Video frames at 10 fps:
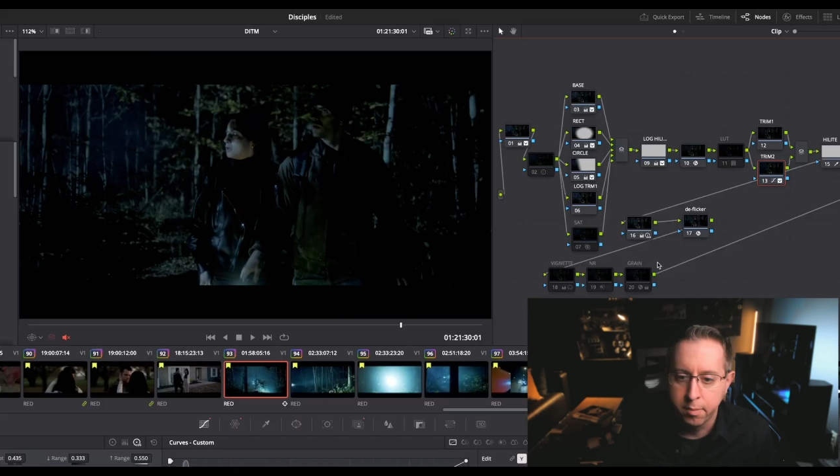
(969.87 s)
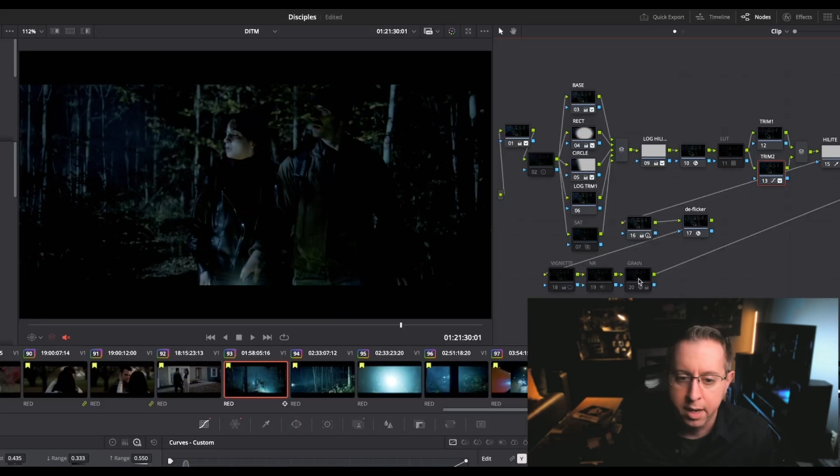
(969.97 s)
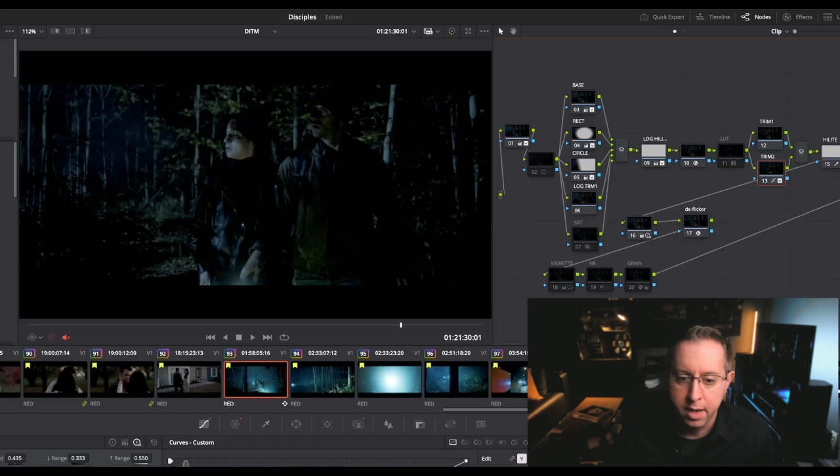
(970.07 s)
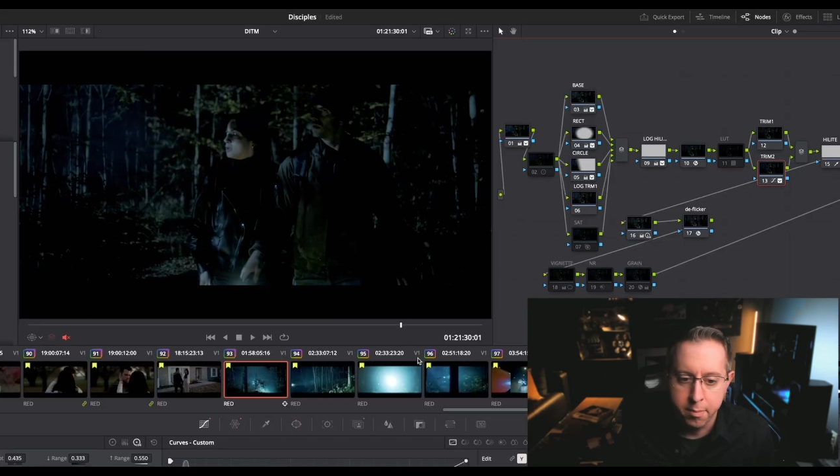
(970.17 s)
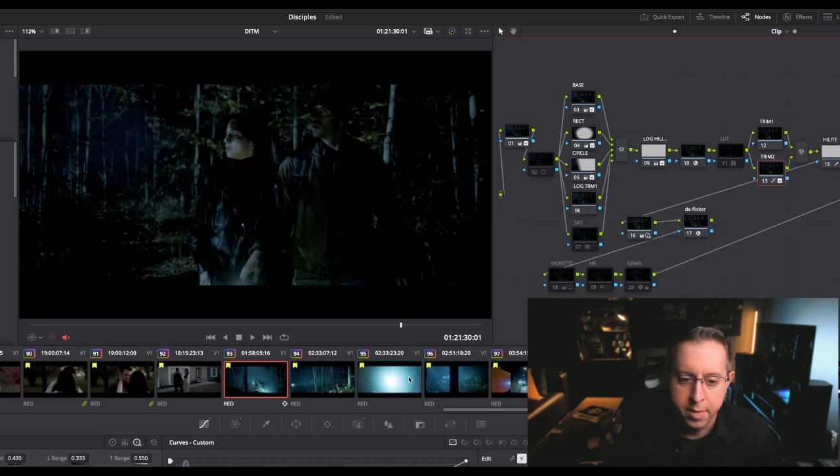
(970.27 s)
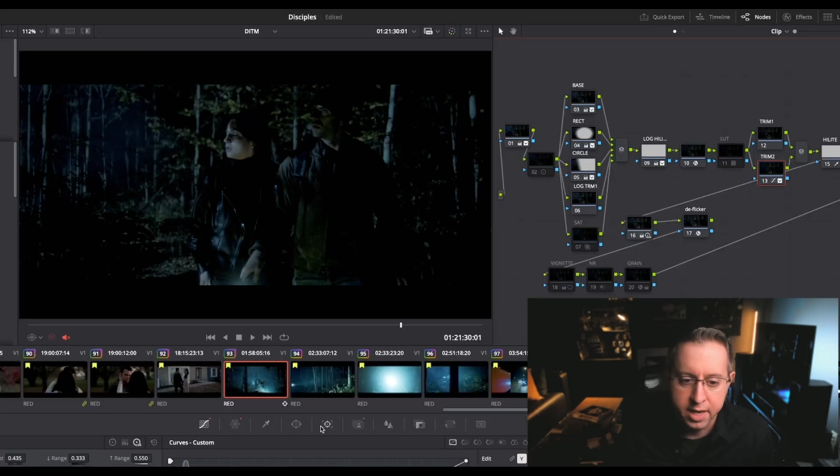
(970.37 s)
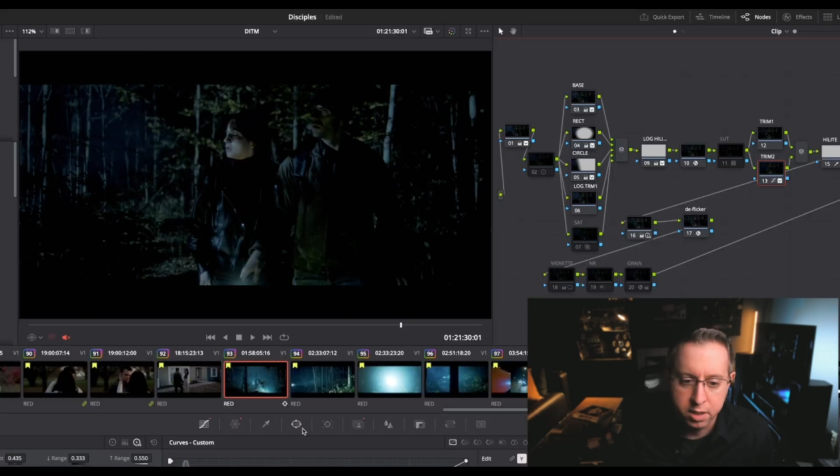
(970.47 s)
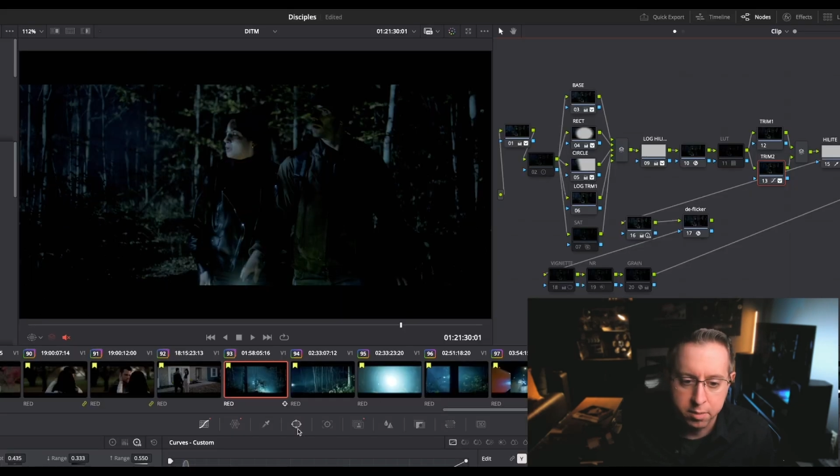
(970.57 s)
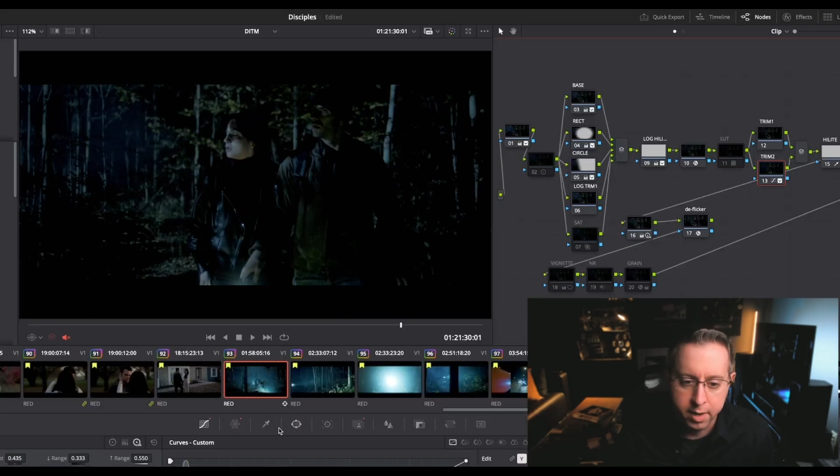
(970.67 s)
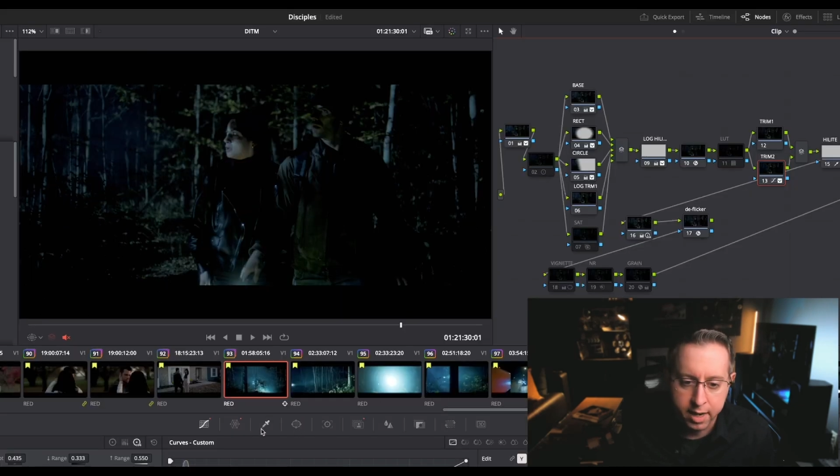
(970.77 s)
I had a
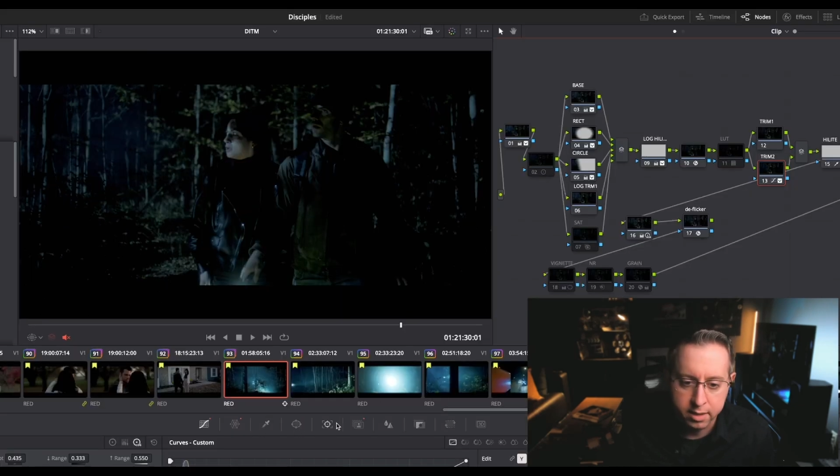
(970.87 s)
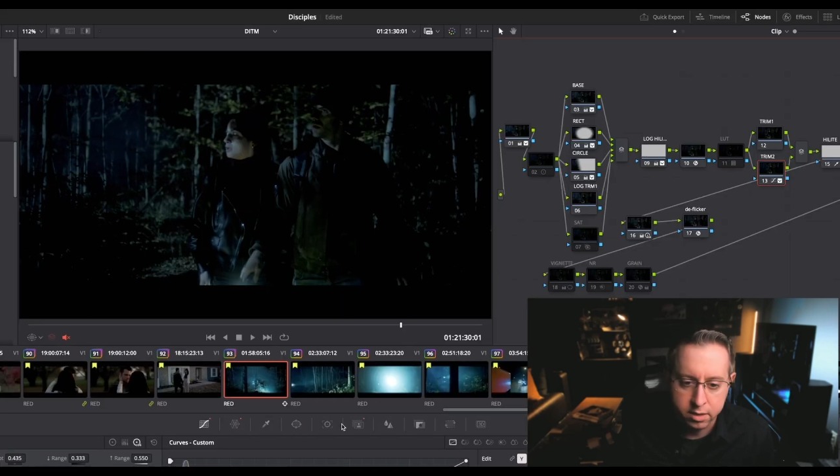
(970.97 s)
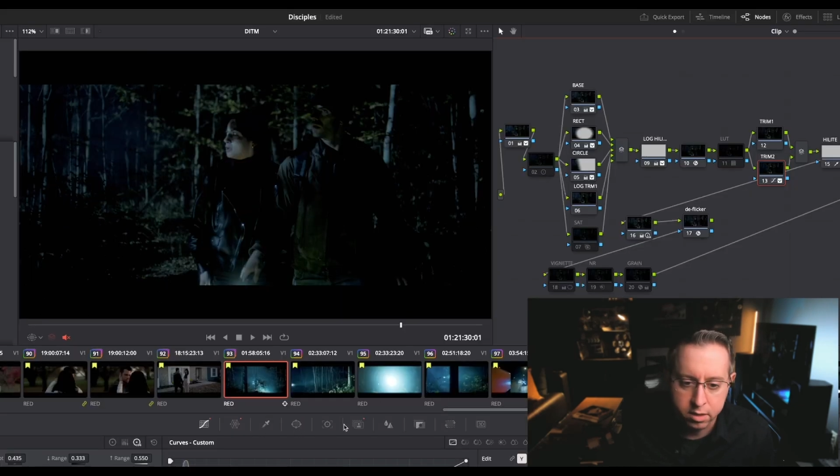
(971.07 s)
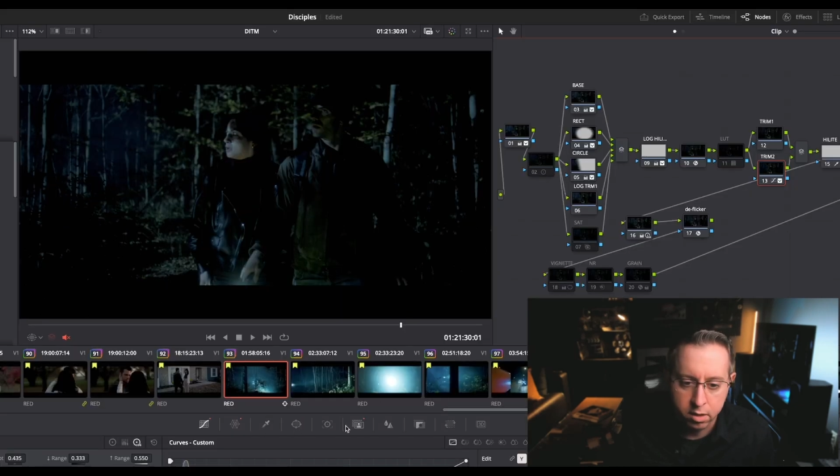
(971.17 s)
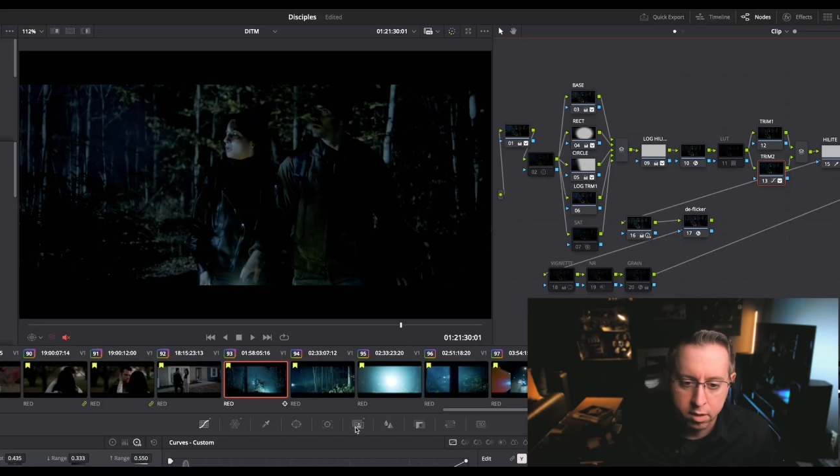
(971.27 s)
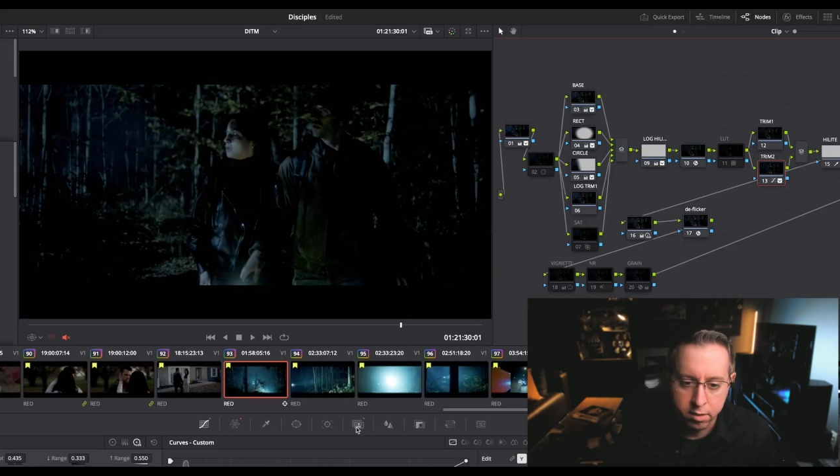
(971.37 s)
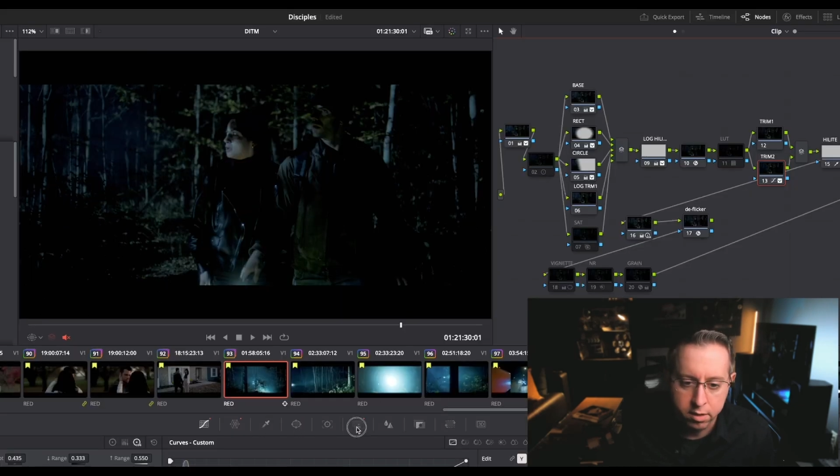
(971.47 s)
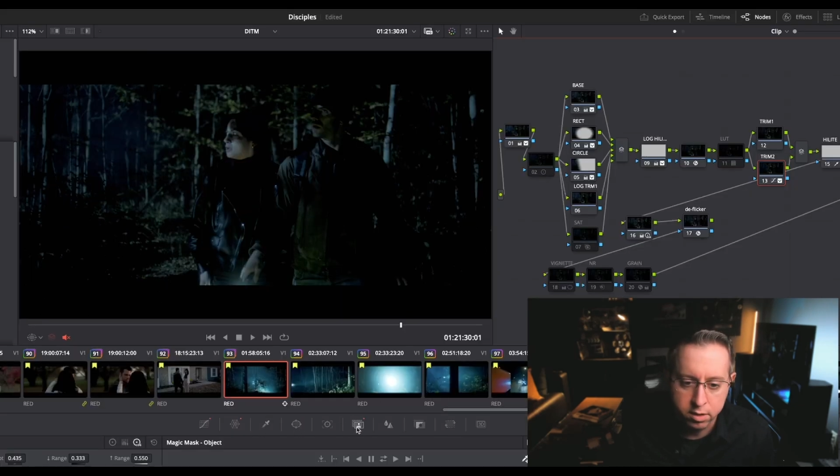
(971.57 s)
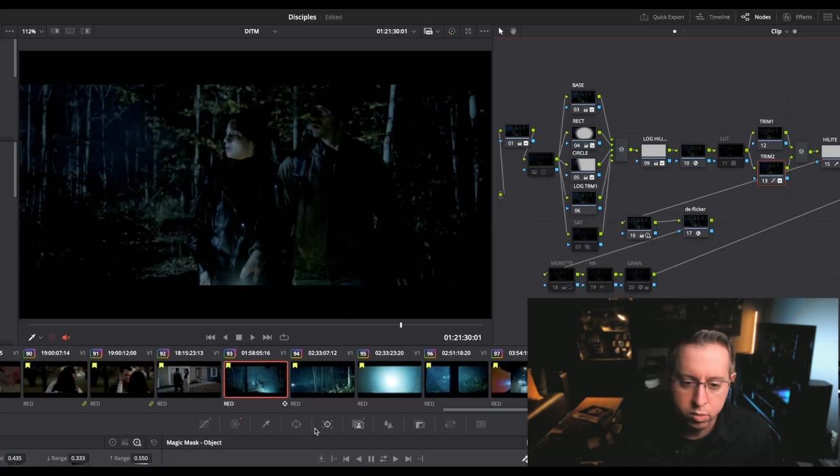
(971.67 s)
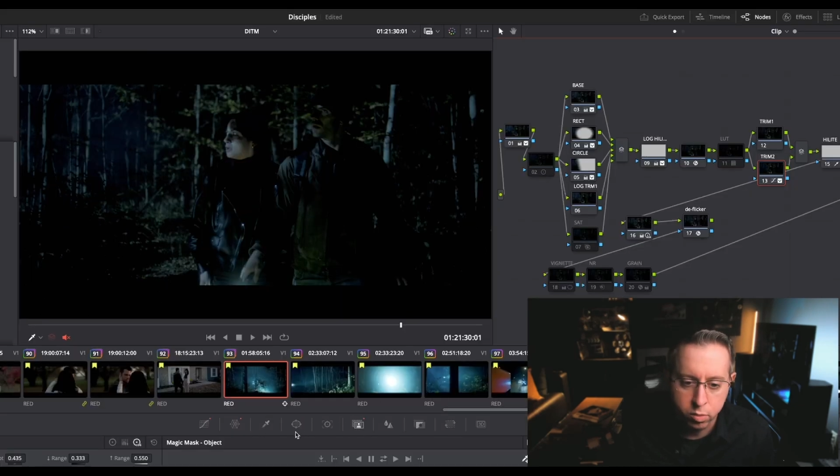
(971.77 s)
magic mask on
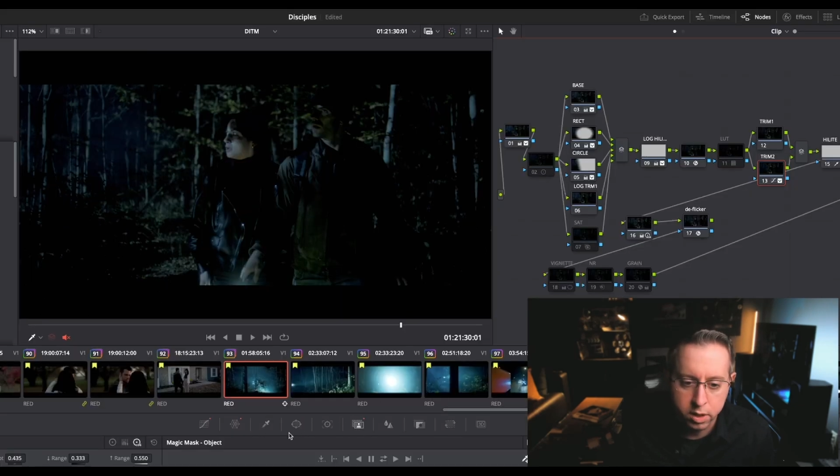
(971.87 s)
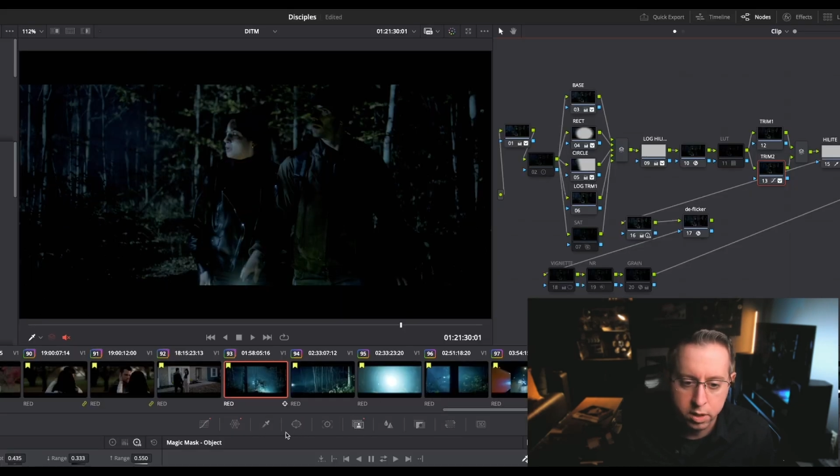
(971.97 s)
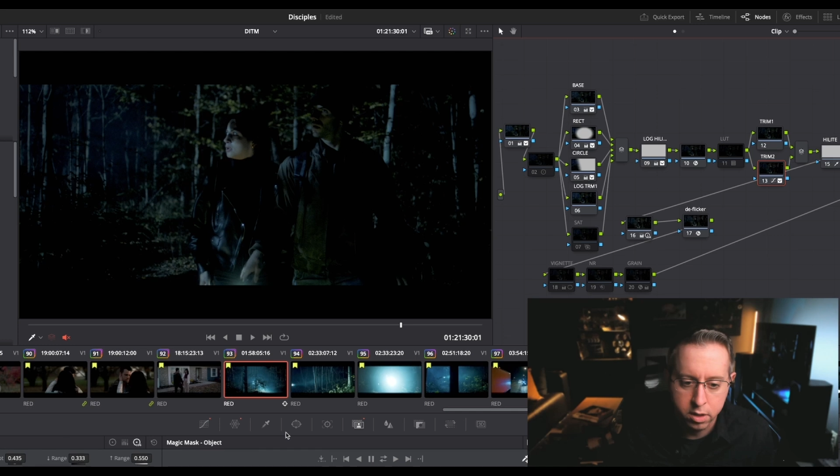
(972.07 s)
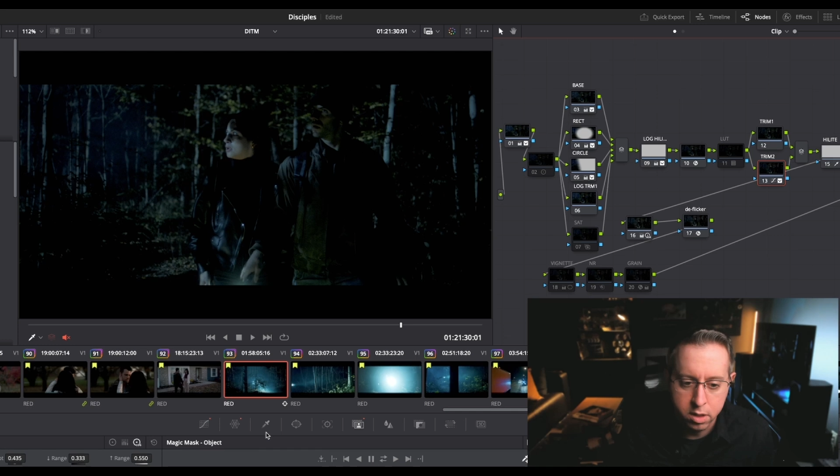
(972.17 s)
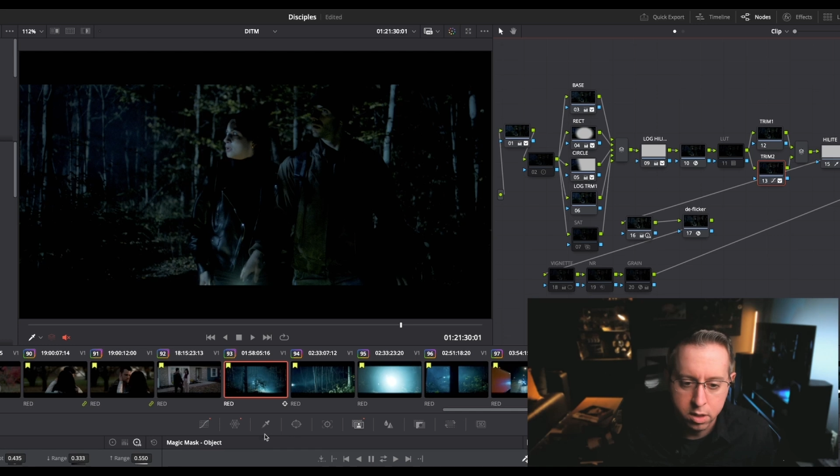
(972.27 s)
this one,